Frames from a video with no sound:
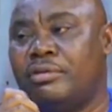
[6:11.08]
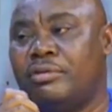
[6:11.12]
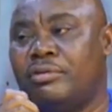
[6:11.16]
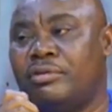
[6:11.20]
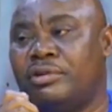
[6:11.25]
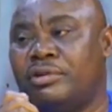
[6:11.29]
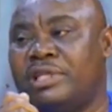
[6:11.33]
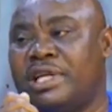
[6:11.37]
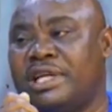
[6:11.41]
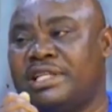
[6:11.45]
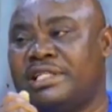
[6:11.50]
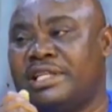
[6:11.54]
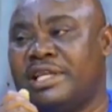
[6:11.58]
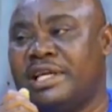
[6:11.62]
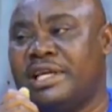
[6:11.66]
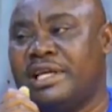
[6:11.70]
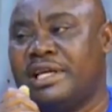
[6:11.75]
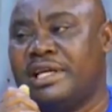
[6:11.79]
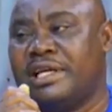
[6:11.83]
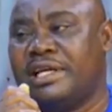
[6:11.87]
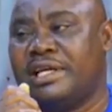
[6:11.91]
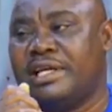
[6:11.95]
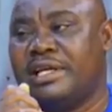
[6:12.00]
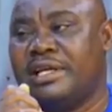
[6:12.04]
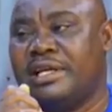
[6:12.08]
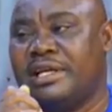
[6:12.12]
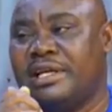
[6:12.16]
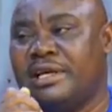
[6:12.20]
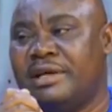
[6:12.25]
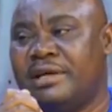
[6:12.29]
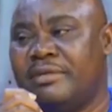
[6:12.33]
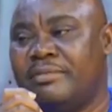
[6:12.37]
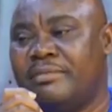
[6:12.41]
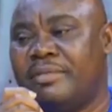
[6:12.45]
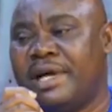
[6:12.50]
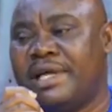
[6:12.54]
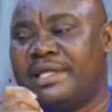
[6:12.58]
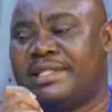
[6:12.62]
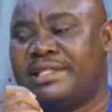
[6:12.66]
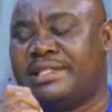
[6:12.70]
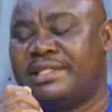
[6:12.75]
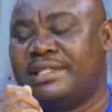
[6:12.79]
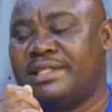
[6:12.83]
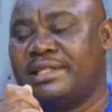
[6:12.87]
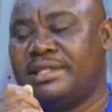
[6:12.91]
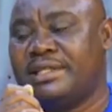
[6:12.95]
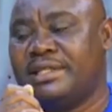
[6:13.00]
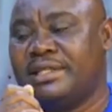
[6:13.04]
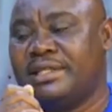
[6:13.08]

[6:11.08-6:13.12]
What do I say? But